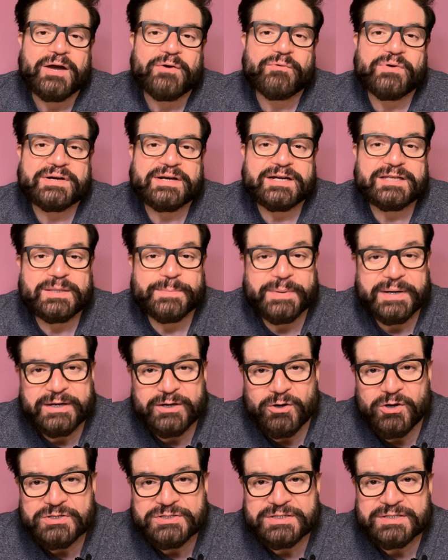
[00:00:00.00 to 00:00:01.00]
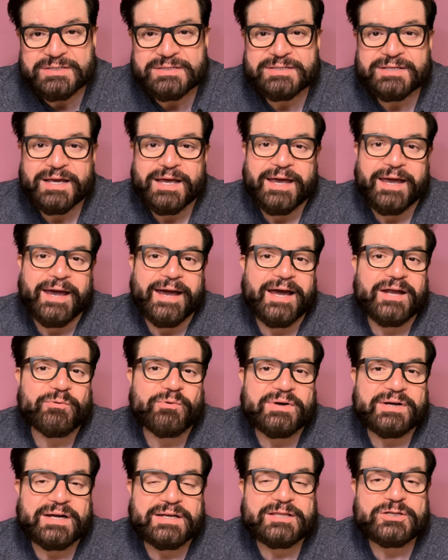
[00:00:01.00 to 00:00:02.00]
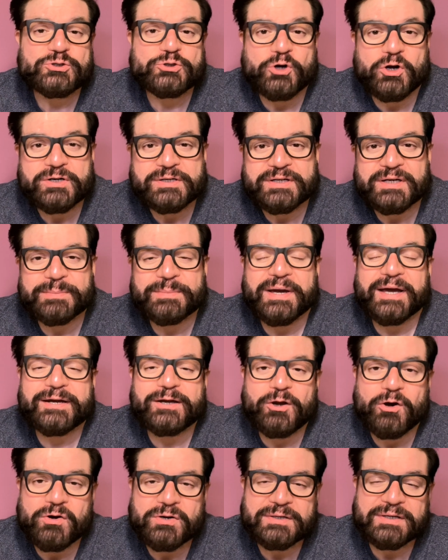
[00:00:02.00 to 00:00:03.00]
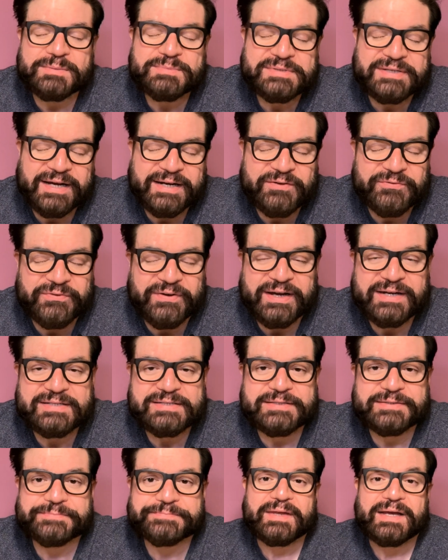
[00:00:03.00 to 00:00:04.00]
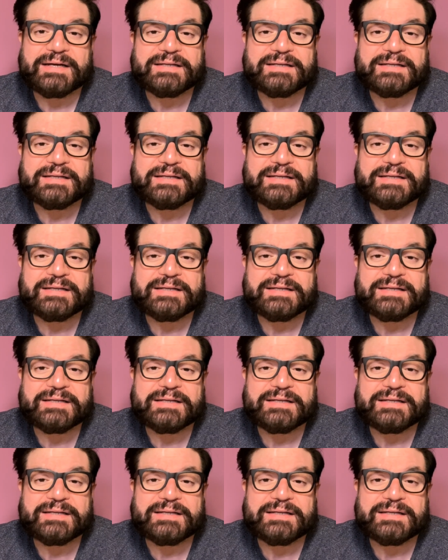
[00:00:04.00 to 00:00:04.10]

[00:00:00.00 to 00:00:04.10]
what are the precautions and what are the short-term and long-term side effects.